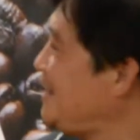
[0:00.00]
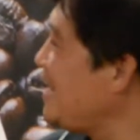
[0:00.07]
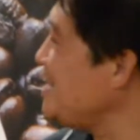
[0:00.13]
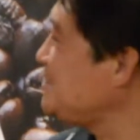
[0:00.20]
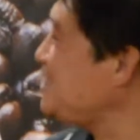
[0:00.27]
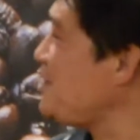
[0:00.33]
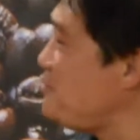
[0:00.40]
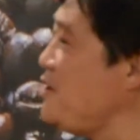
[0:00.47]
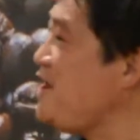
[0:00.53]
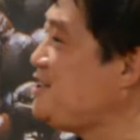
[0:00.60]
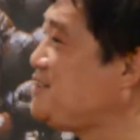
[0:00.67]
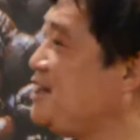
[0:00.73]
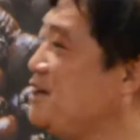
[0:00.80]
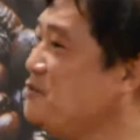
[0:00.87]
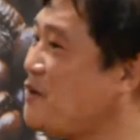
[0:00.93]
There's a
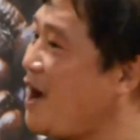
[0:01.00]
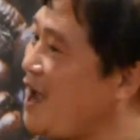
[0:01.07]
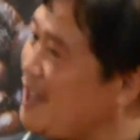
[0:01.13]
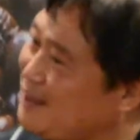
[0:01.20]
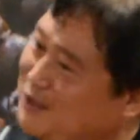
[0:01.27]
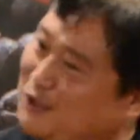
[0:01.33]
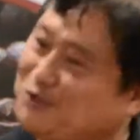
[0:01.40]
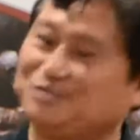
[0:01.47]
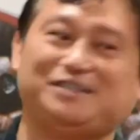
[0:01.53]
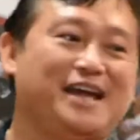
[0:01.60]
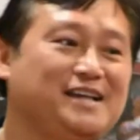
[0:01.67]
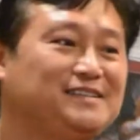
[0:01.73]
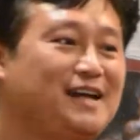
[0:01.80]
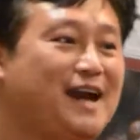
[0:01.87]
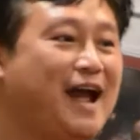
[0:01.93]
reason why those
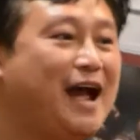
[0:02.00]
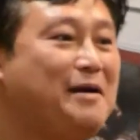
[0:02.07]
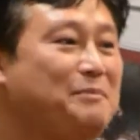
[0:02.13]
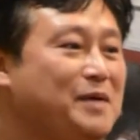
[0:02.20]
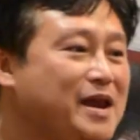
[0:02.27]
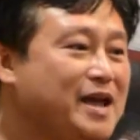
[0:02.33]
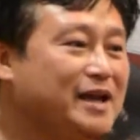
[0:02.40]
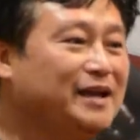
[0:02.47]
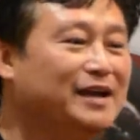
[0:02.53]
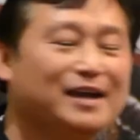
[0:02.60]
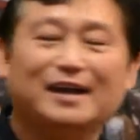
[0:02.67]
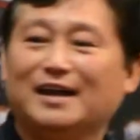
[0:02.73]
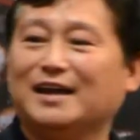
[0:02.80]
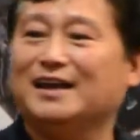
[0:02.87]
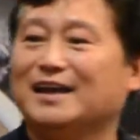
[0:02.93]
things are happening.
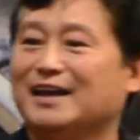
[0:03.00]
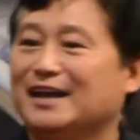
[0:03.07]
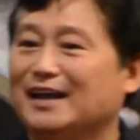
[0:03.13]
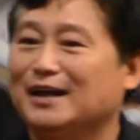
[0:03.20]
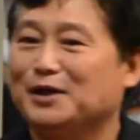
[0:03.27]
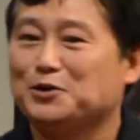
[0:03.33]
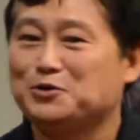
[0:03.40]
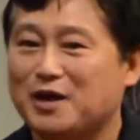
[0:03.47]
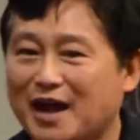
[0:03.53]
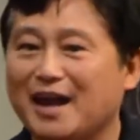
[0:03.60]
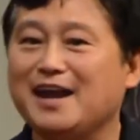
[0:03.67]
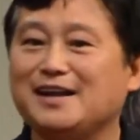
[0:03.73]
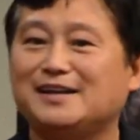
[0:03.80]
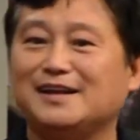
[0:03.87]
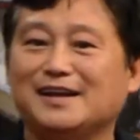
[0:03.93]

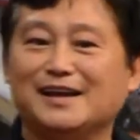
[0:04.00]
Right?